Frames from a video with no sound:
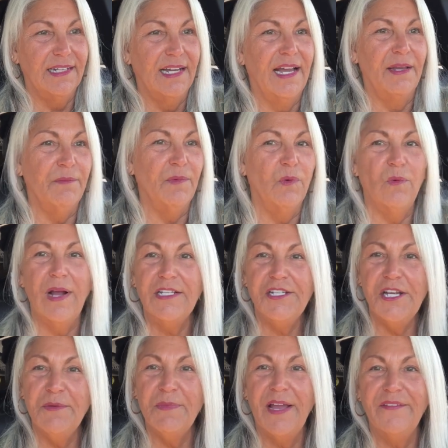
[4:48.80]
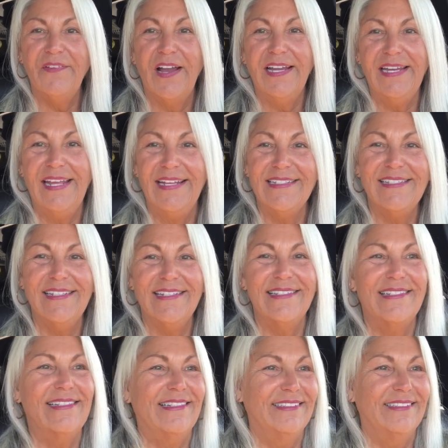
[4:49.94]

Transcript: I'm watching my finances.